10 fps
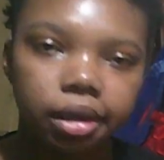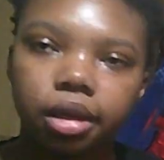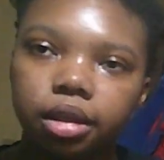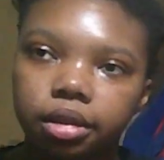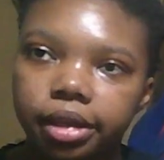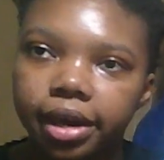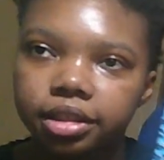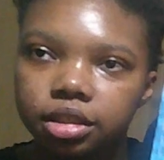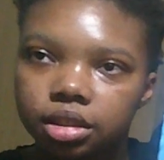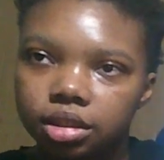And
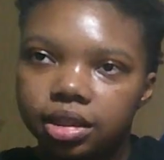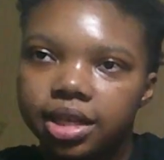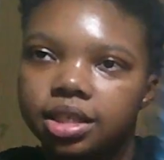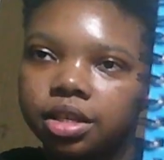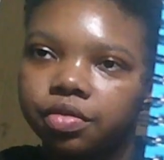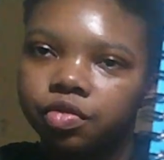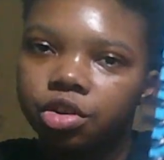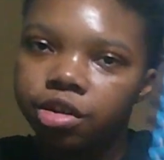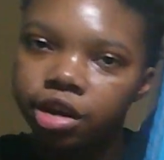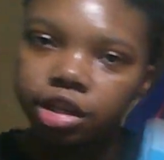that's it
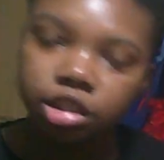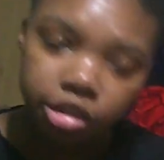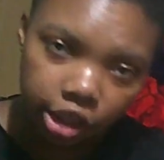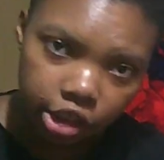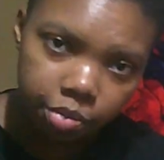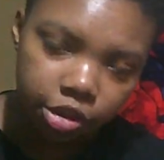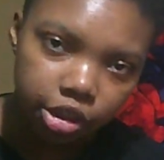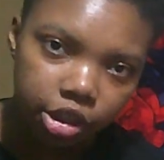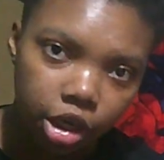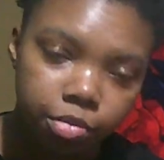for
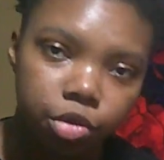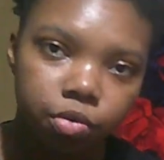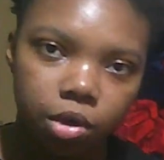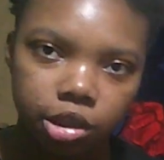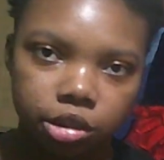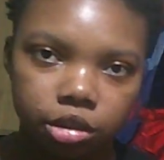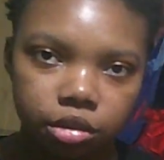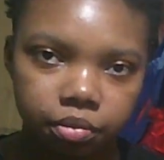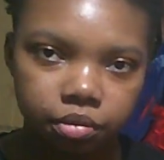sketchbook number 1.